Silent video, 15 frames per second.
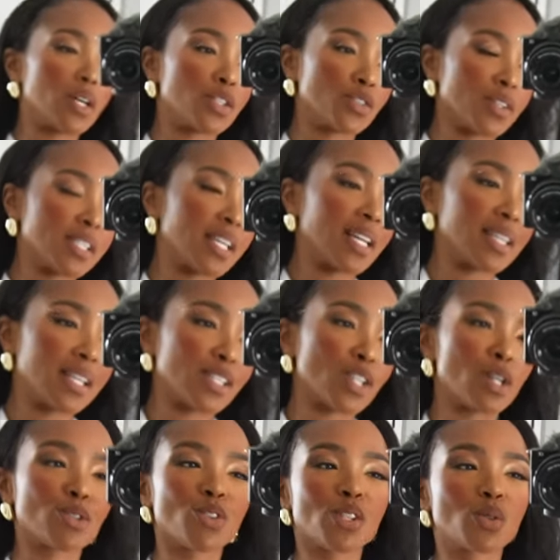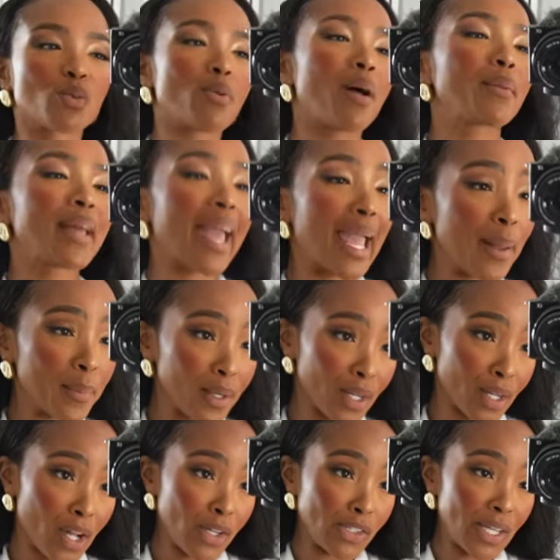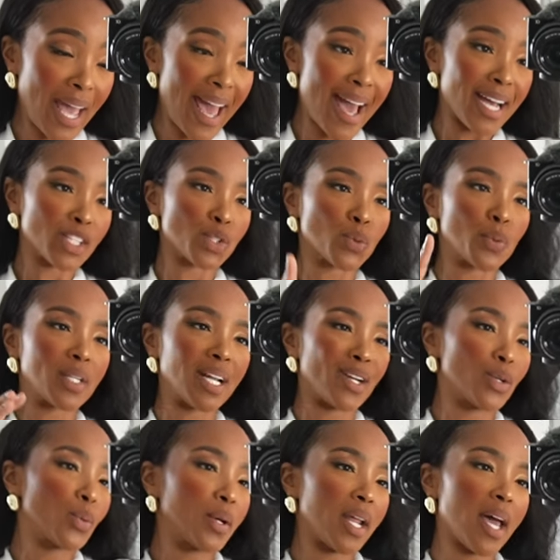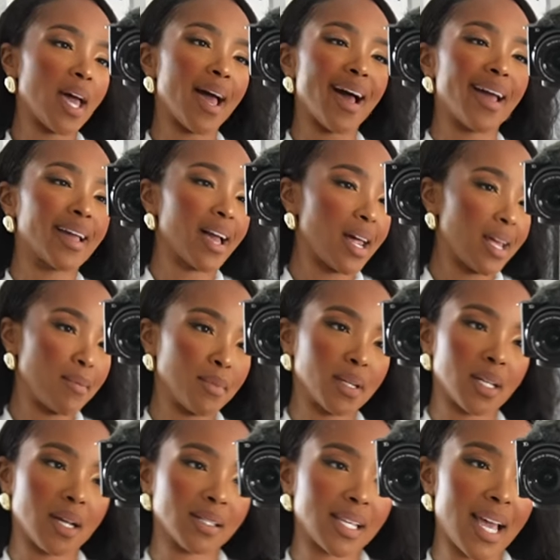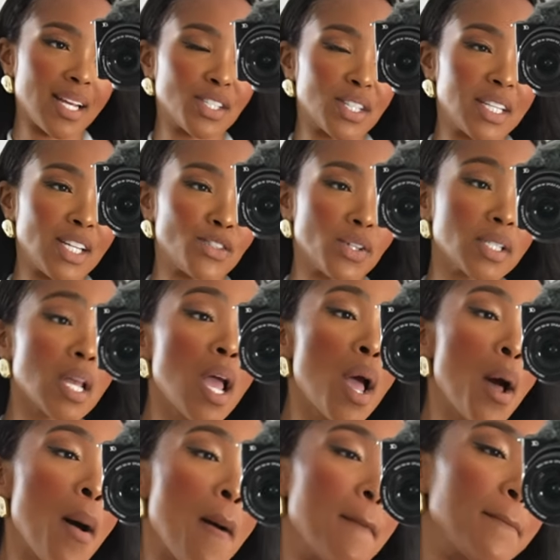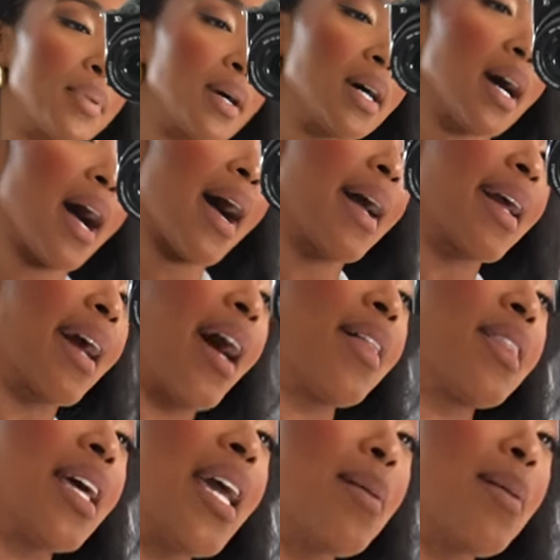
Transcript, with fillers: a dress like this. Her dress was probably eight million dollars cash. We're not doing that. I ain't got eight million dollars cash to get that dress, but I got the